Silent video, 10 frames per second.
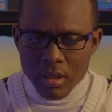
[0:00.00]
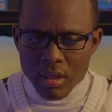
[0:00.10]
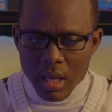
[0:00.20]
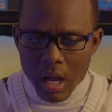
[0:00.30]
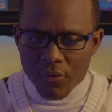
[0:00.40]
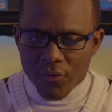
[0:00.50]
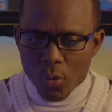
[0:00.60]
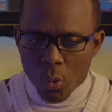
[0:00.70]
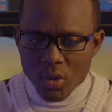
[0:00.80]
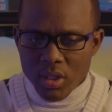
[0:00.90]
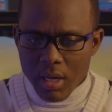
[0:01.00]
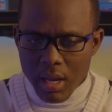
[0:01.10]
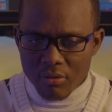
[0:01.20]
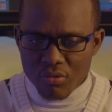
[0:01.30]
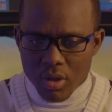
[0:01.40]
their full
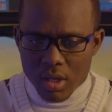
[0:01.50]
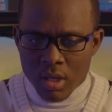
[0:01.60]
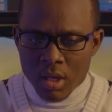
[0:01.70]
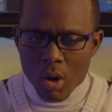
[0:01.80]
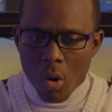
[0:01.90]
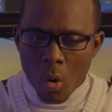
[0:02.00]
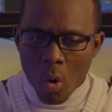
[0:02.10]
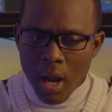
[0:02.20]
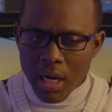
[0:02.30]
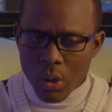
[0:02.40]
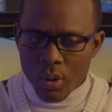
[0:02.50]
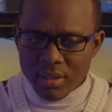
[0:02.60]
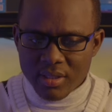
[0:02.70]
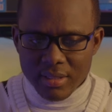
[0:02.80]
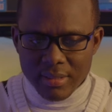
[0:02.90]
salary or
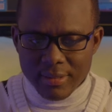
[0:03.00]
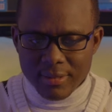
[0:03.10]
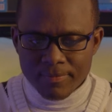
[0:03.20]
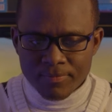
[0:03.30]
allowances.